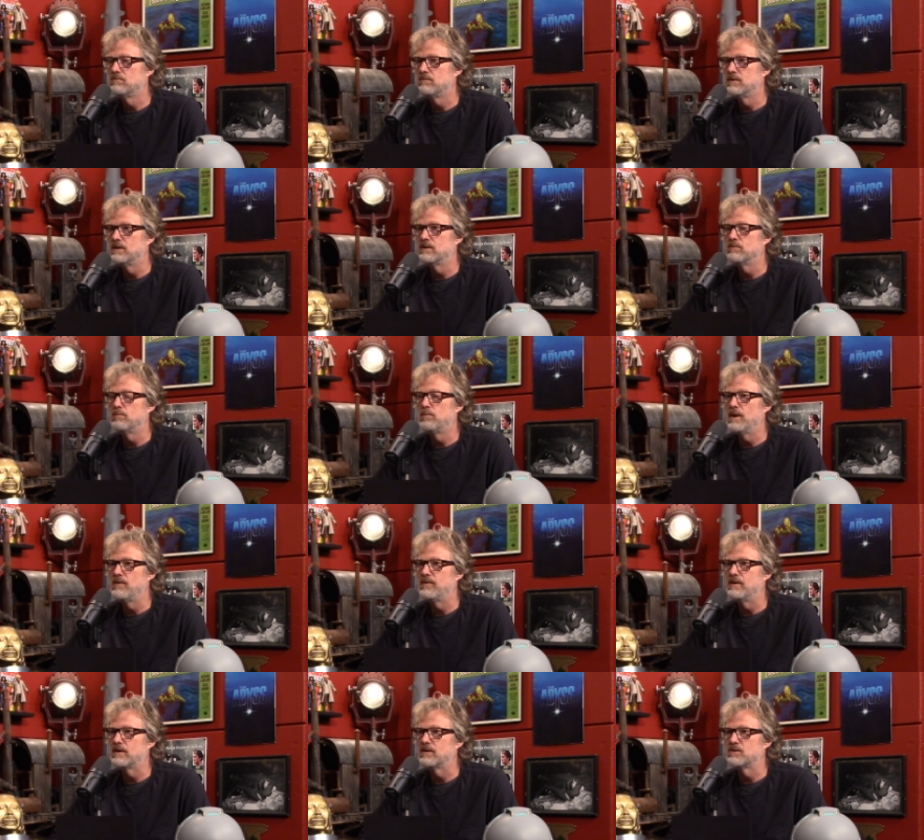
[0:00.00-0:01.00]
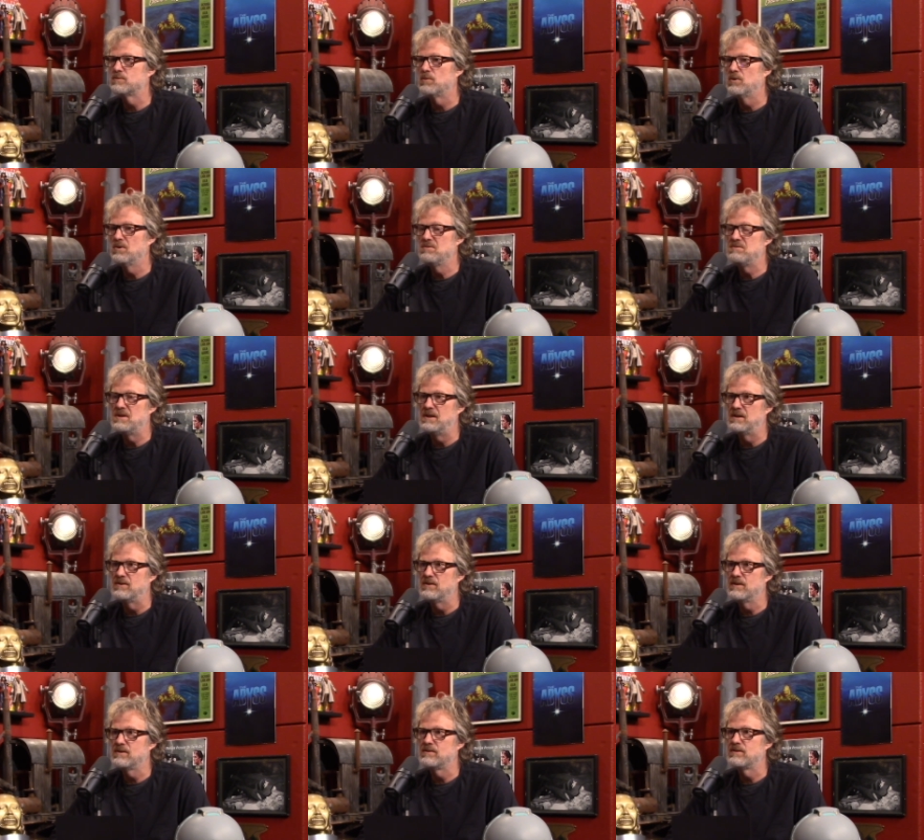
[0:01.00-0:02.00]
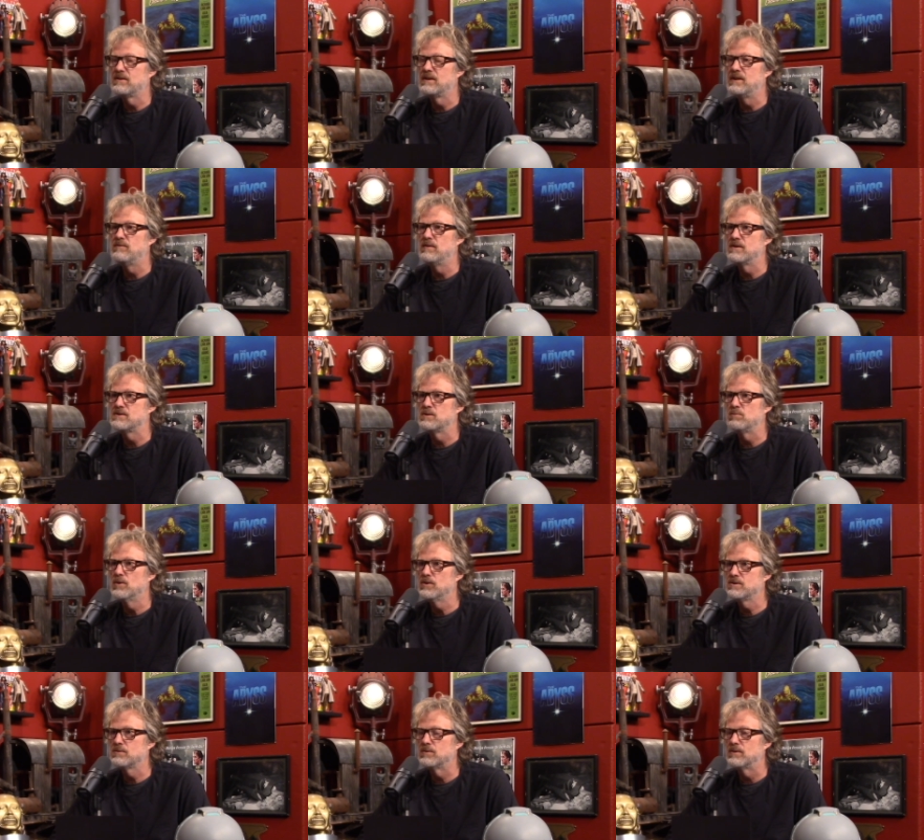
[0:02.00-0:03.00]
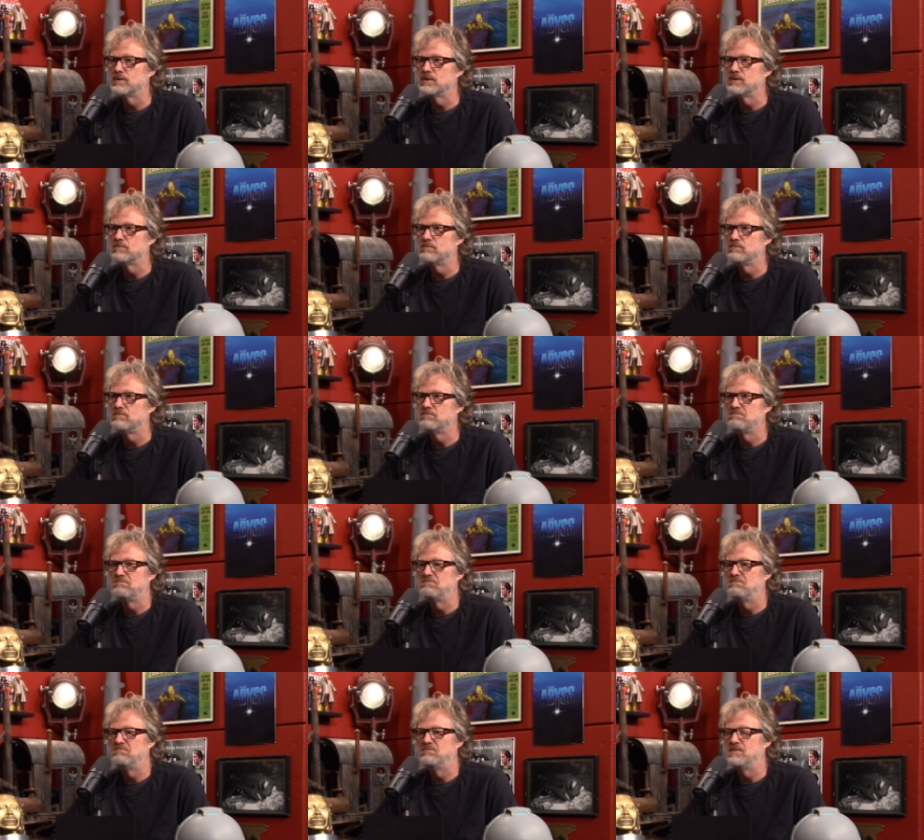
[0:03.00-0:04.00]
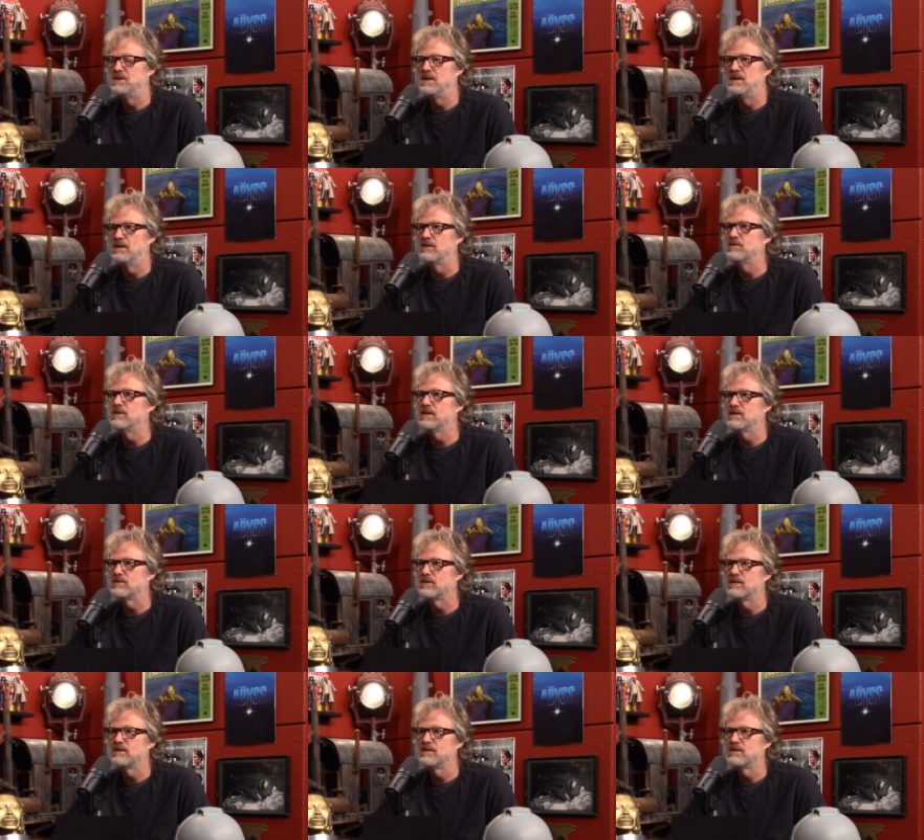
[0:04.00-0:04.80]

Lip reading: The Benthic Explorer didn't exist. Even the submersibles didn't exist.